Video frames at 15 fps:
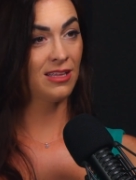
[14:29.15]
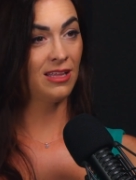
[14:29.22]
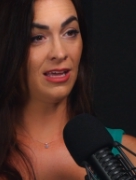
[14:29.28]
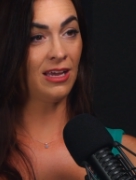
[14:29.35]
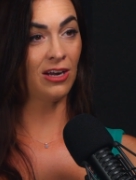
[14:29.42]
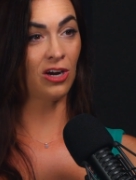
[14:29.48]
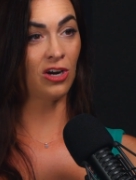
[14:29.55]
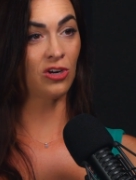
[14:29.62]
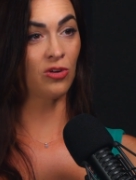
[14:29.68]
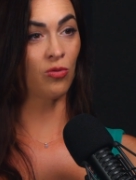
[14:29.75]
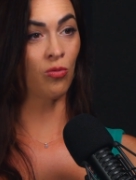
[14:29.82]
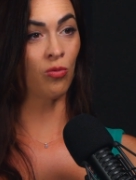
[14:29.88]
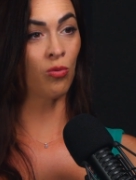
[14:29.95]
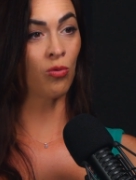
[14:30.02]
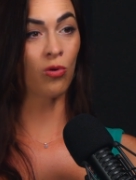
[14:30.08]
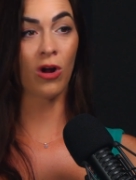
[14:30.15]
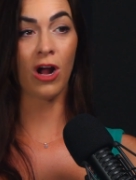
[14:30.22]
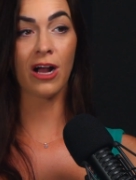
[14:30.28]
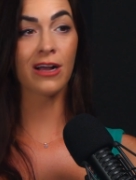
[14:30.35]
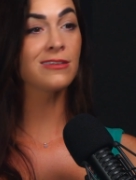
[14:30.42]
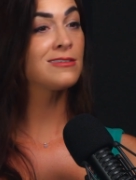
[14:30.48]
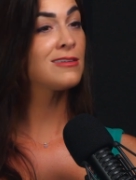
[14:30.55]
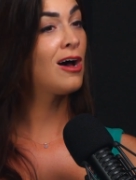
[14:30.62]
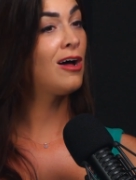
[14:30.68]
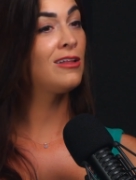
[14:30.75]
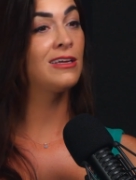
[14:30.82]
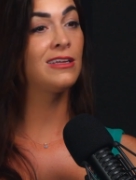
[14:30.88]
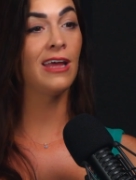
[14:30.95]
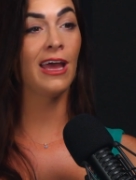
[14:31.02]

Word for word: They are rock solid,